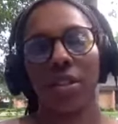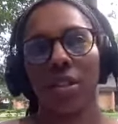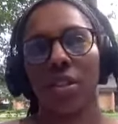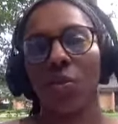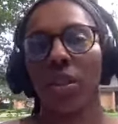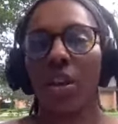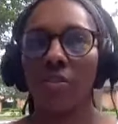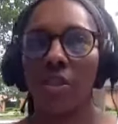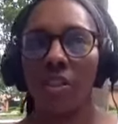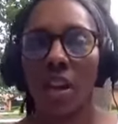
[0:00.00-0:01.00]
is one that
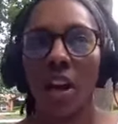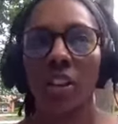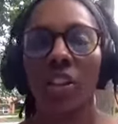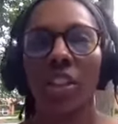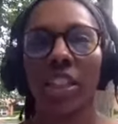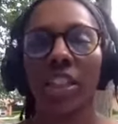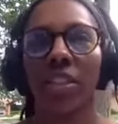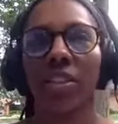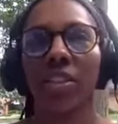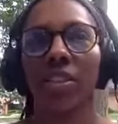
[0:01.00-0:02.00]
feeds the
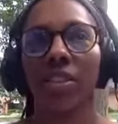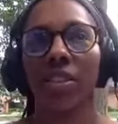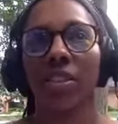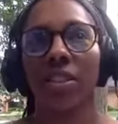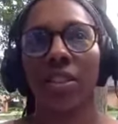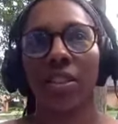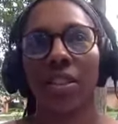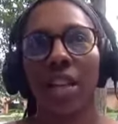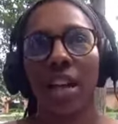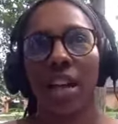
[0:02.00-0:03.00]
hungry,
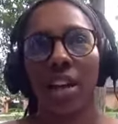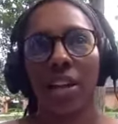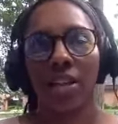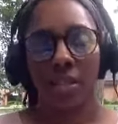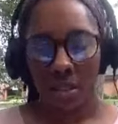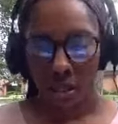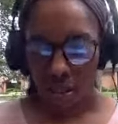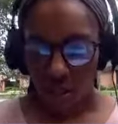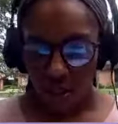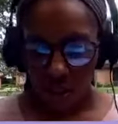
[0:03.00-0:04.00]
and
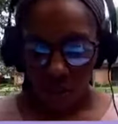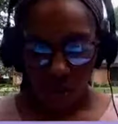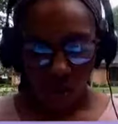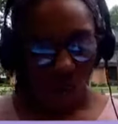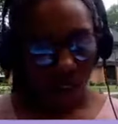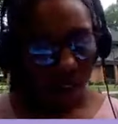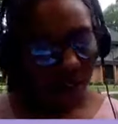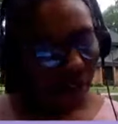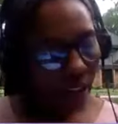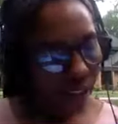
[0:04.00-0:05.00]
one
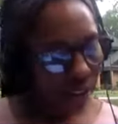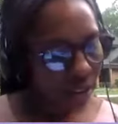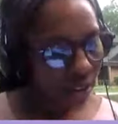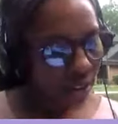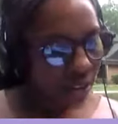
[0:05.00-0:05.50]
that